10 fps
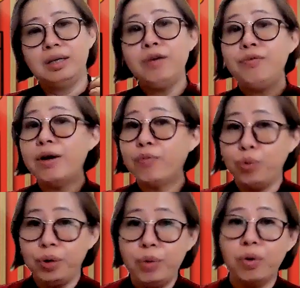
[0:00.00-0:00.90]
If you
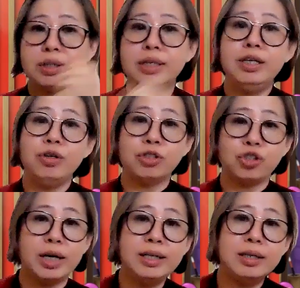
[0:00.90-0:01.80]
have green water in your
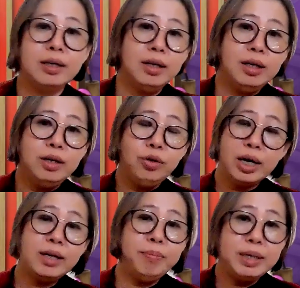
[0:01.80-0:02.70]
chart, you
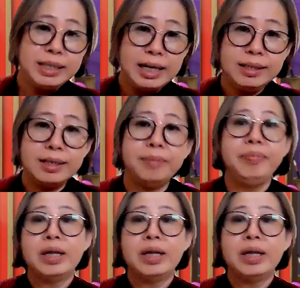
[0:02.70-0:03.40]
are the mediator,